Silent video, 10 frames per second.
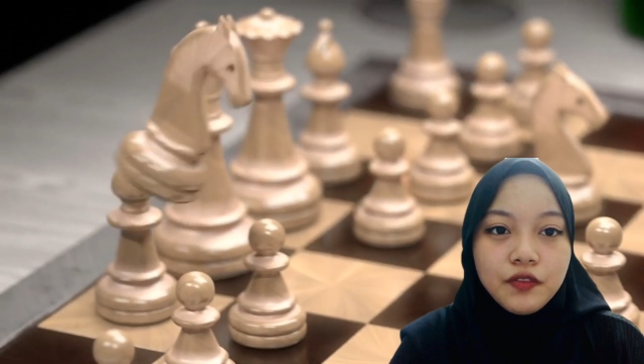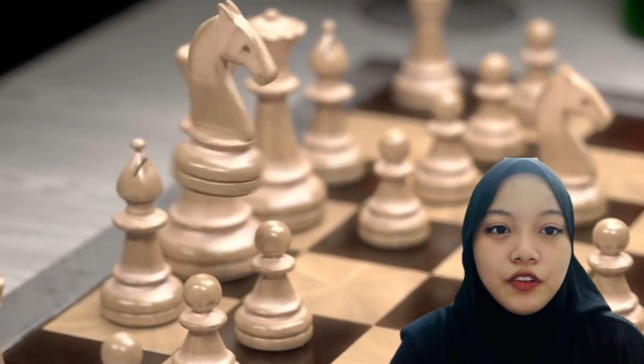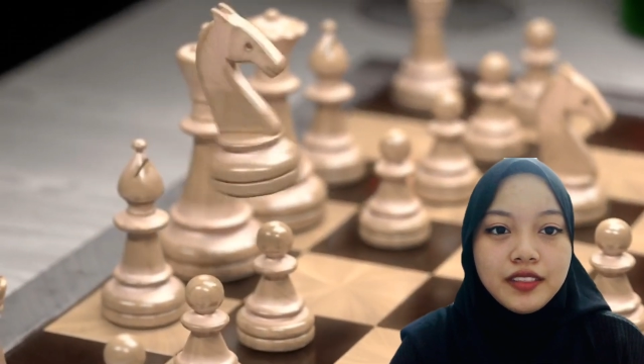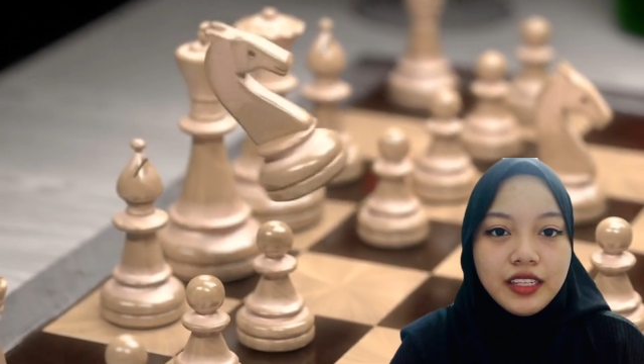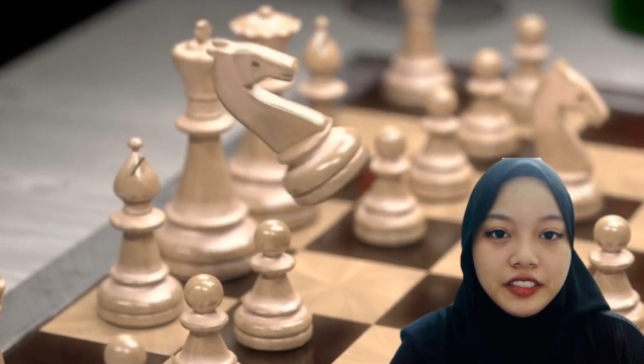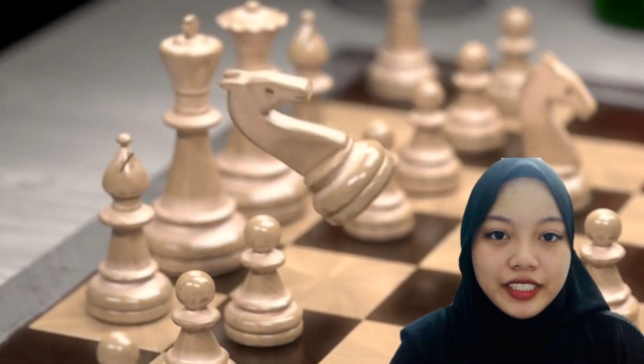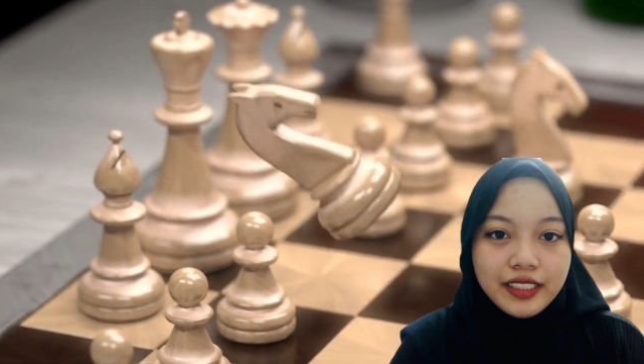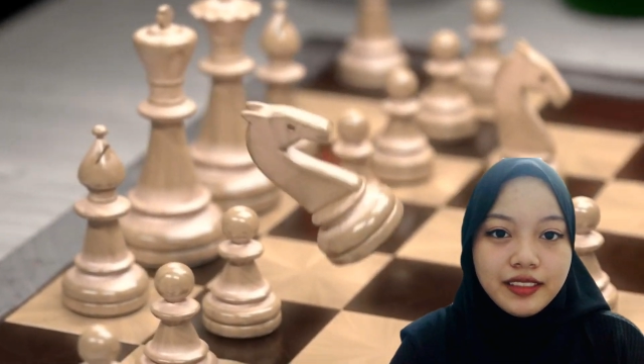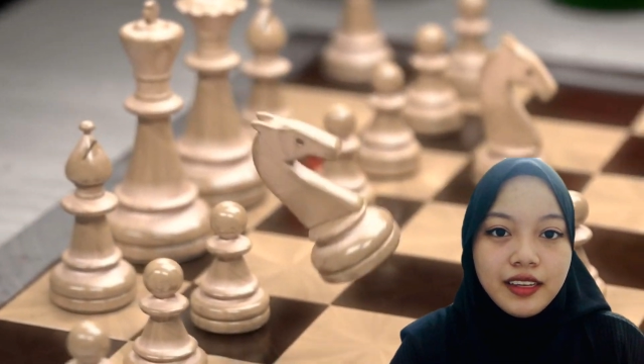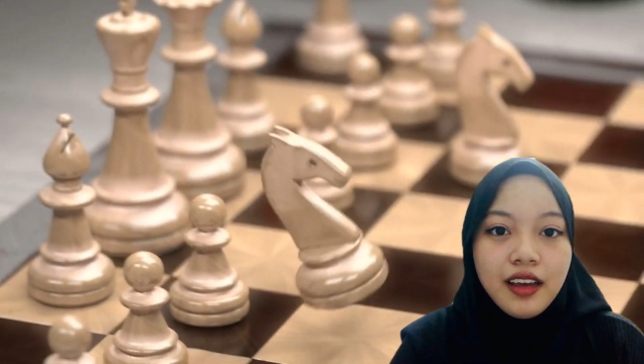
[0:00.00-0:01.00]
for
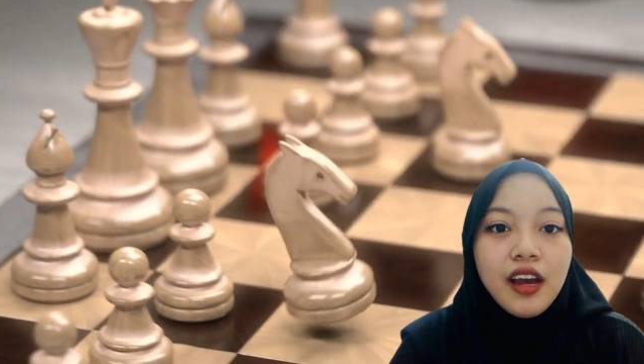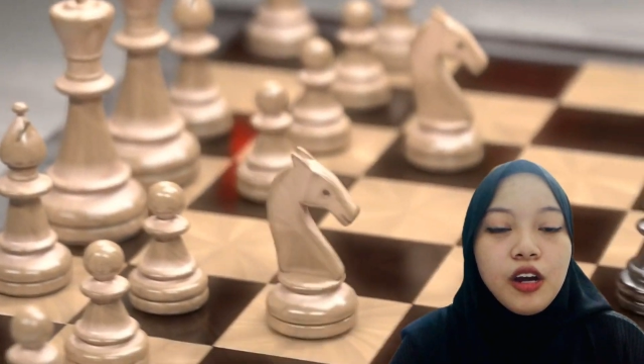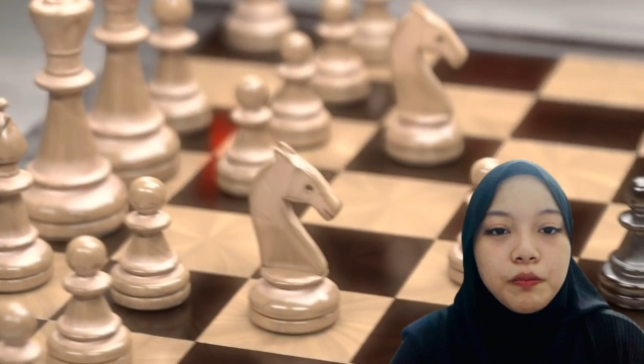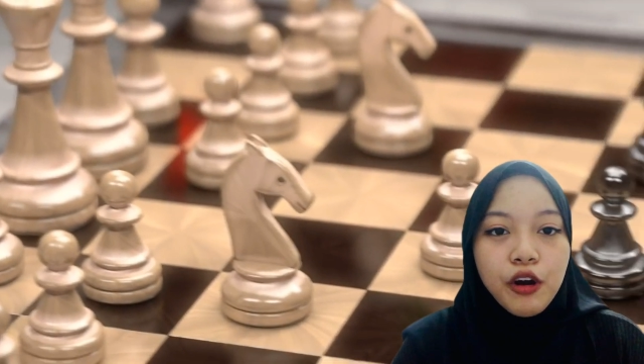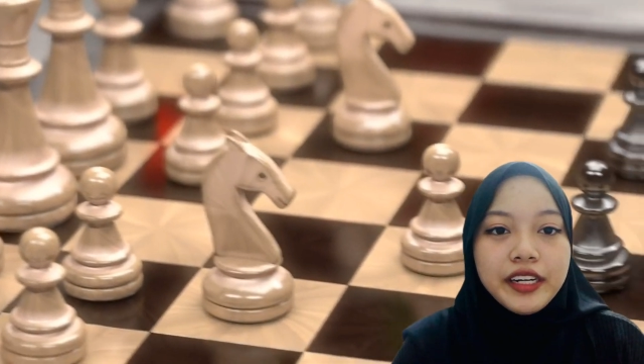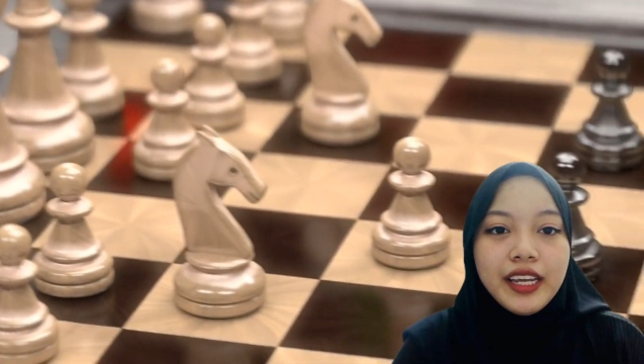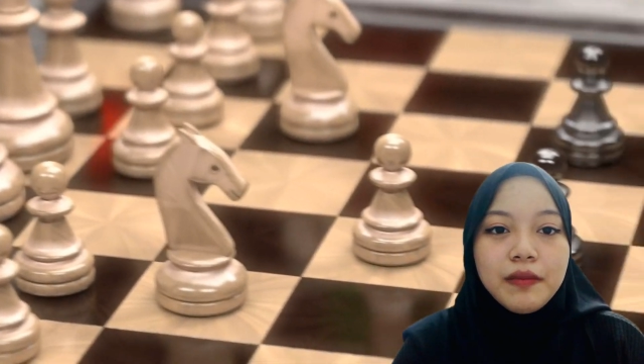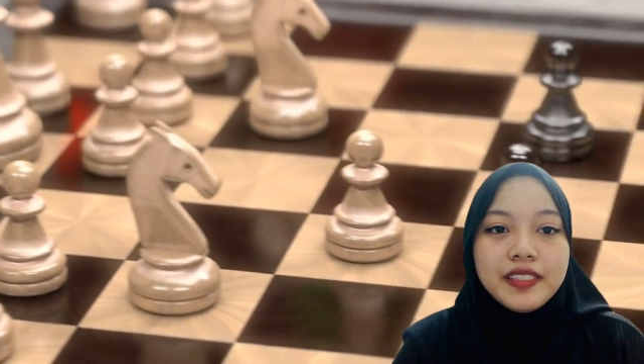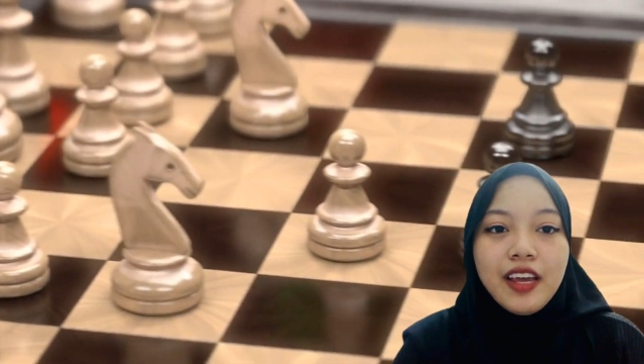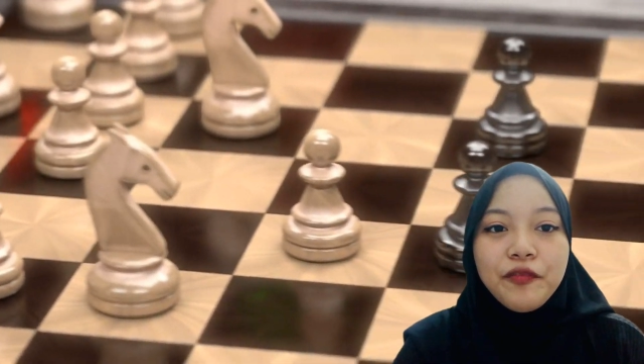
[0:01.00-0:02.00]
centuries. Board
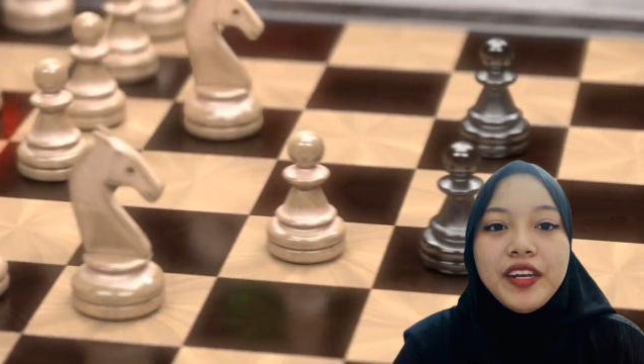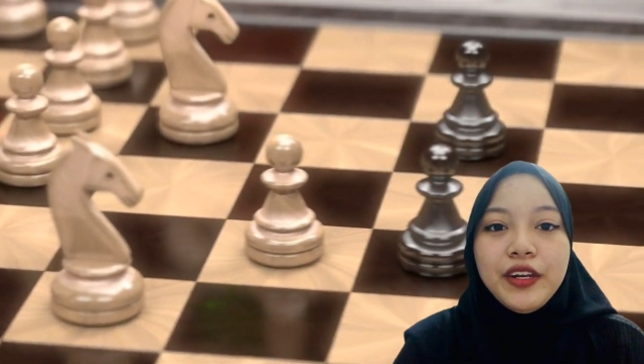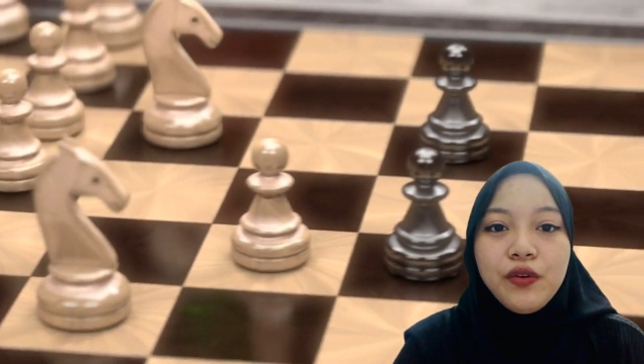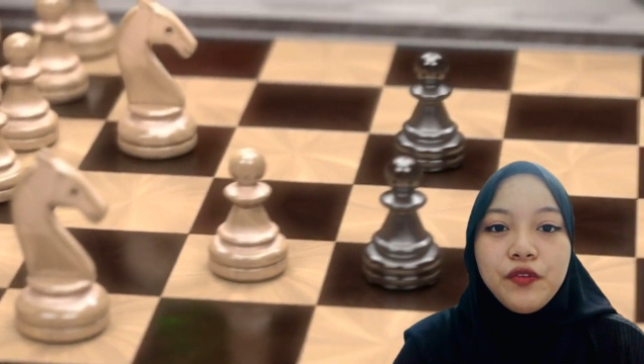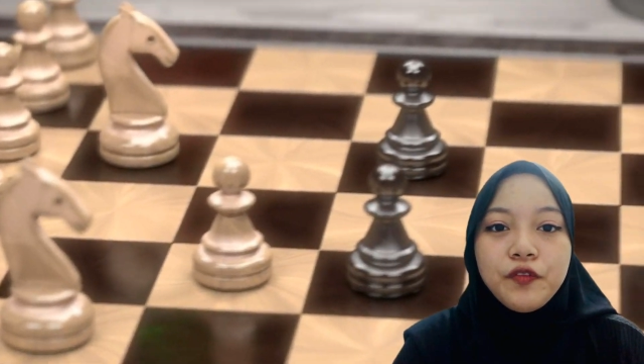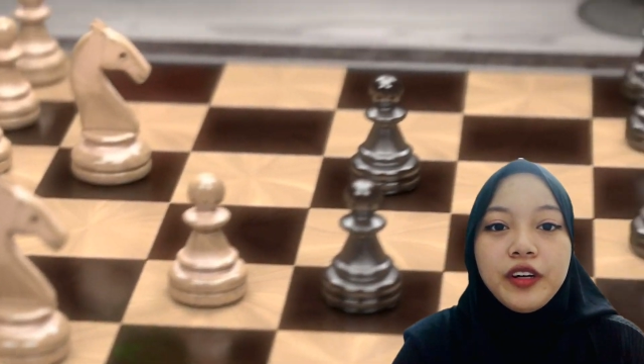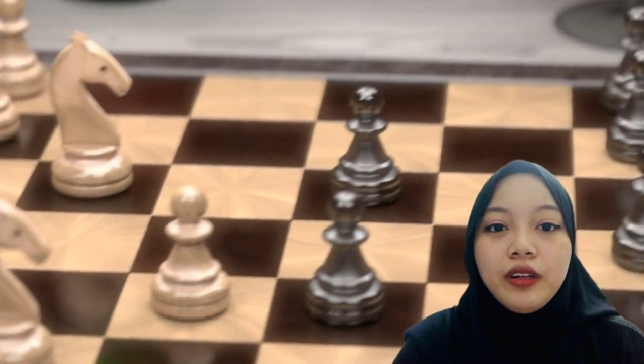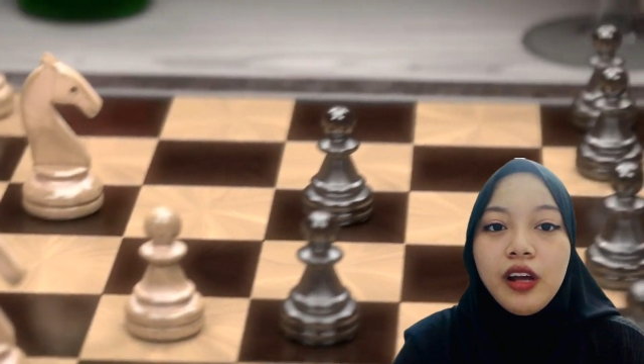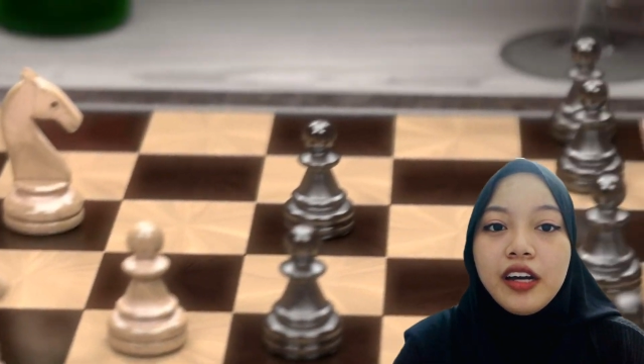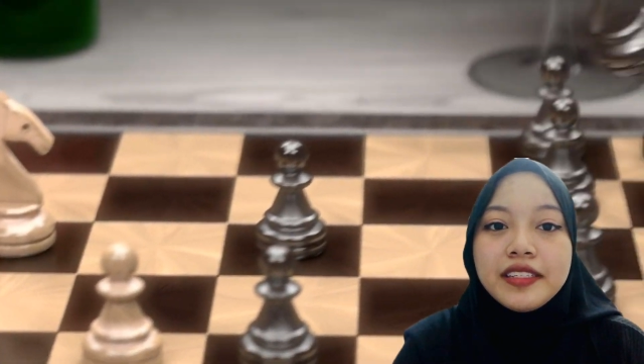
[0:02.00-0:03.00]
games have been known for a
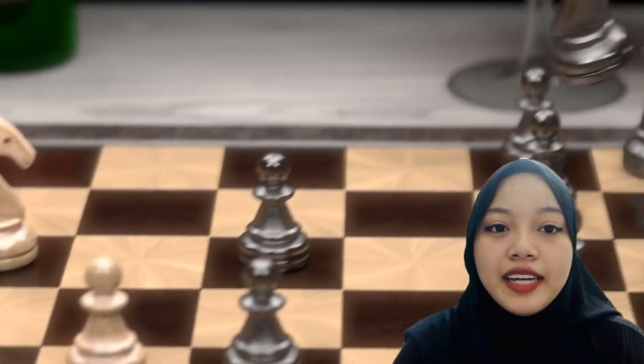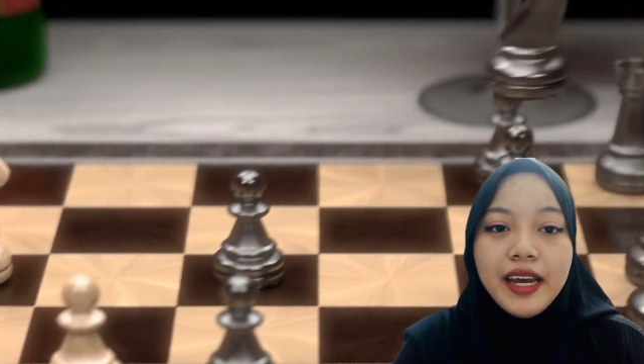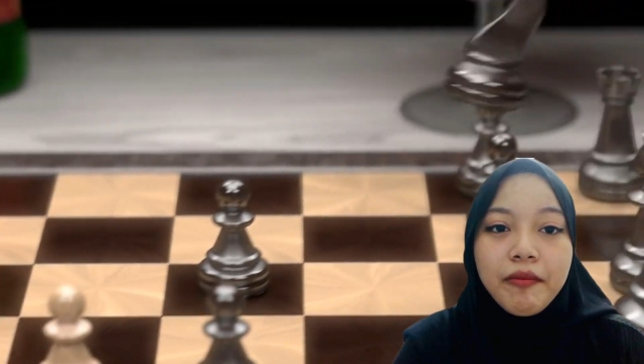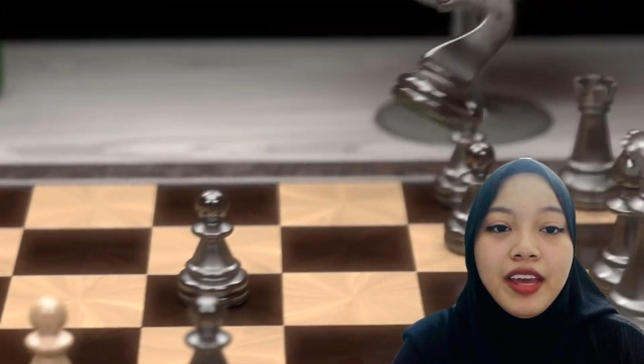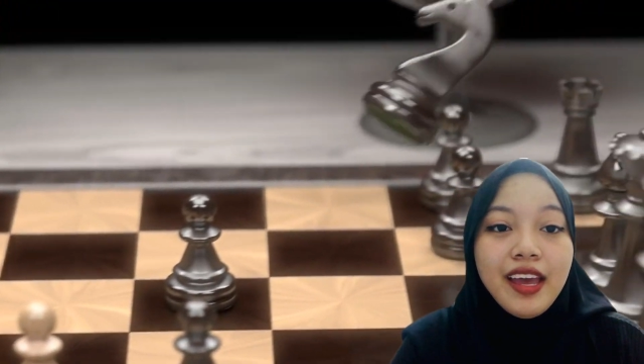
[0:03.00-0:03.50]
long time,